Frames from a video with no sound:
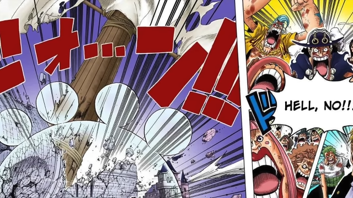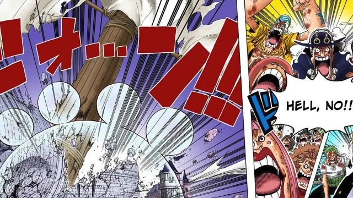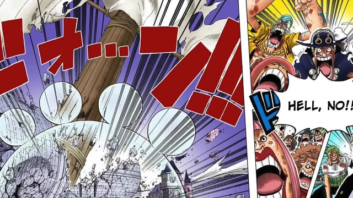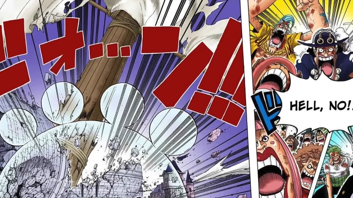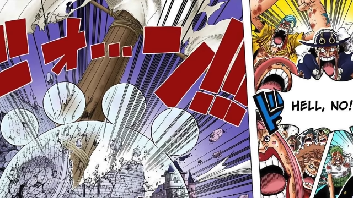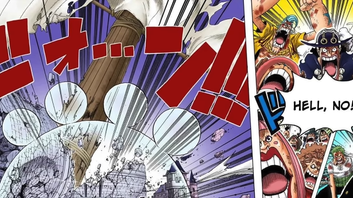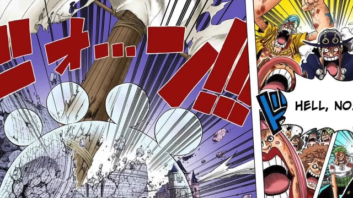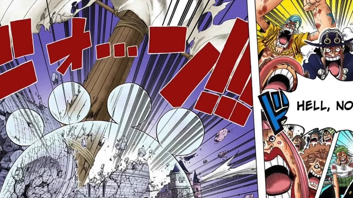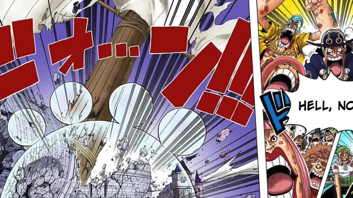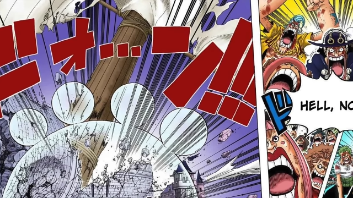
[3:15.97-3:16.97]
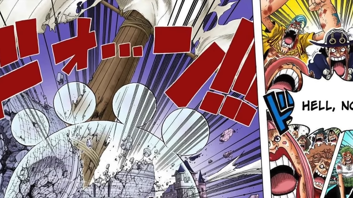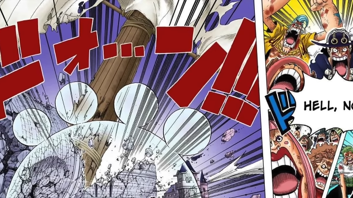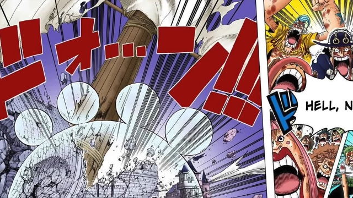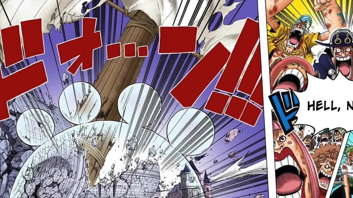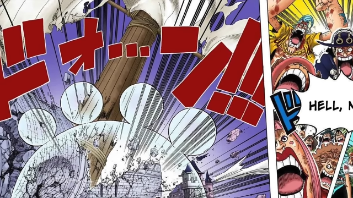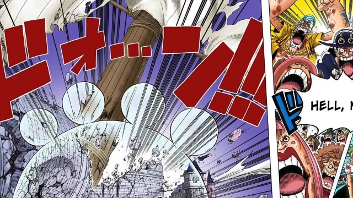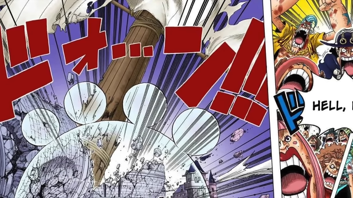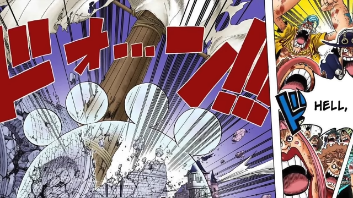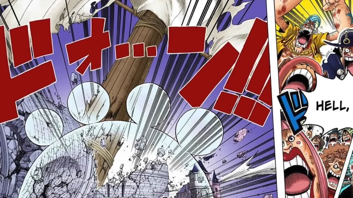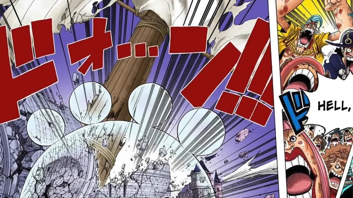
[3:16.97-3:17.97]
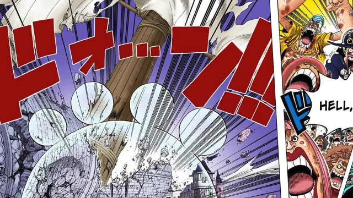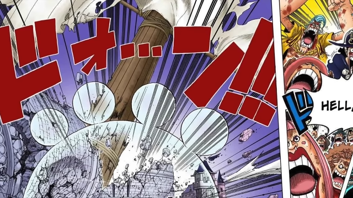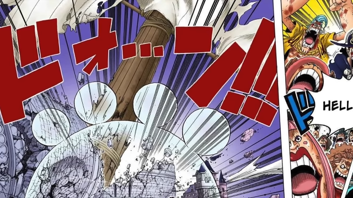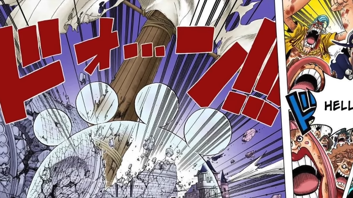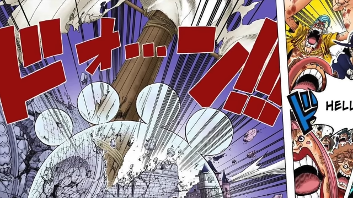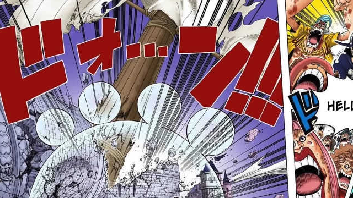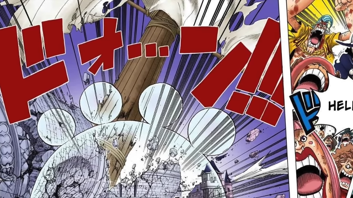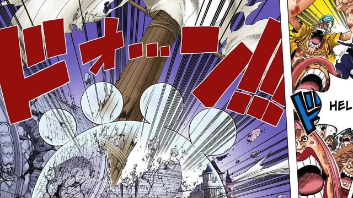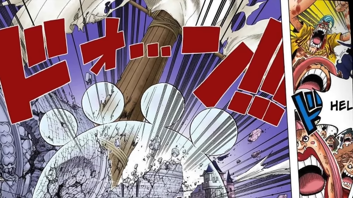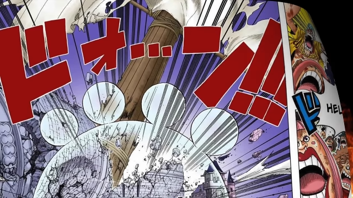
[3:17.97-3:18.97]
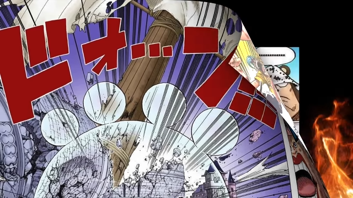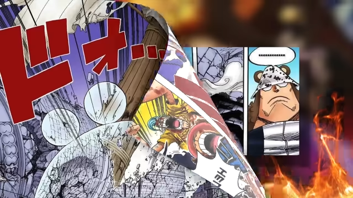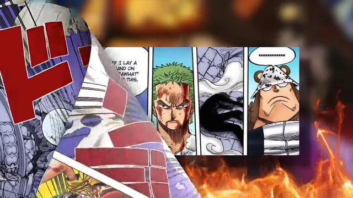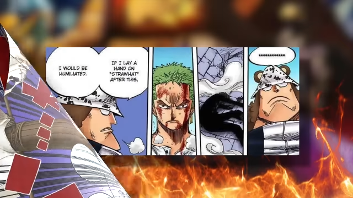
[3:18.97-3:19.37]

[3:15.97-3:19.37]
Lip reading: (no speaker visible)